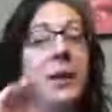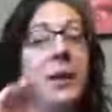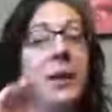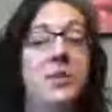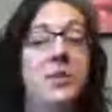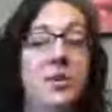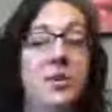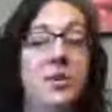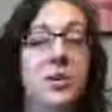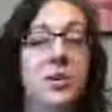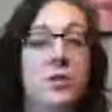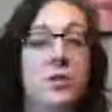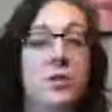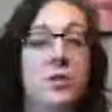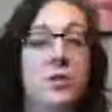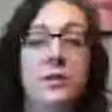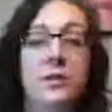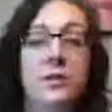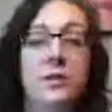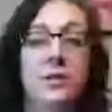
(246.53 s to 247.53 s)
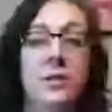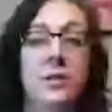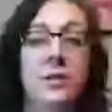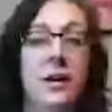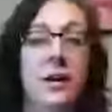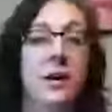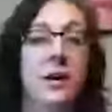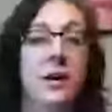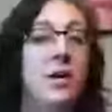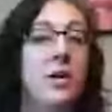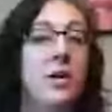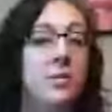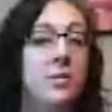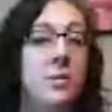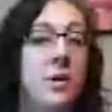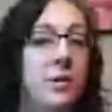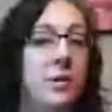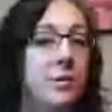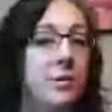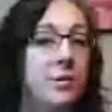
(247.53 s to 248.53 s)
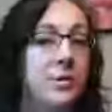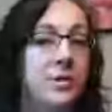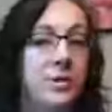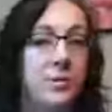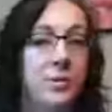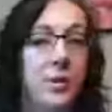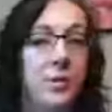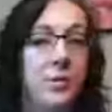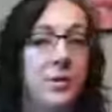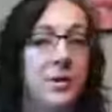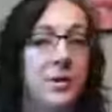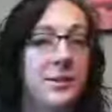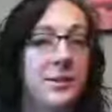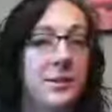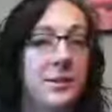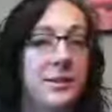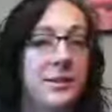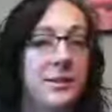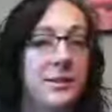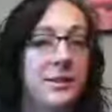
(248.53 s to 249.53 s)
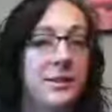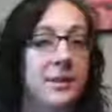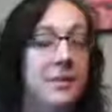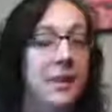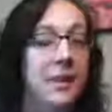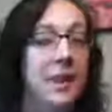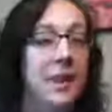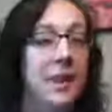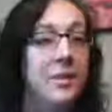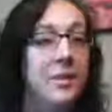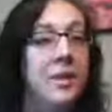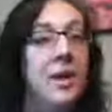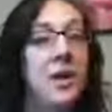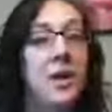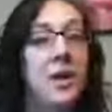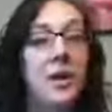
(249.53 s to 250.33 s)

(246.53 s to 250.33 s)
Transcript: Make sure your goals, all SMART goals, should be 1 sentence in length.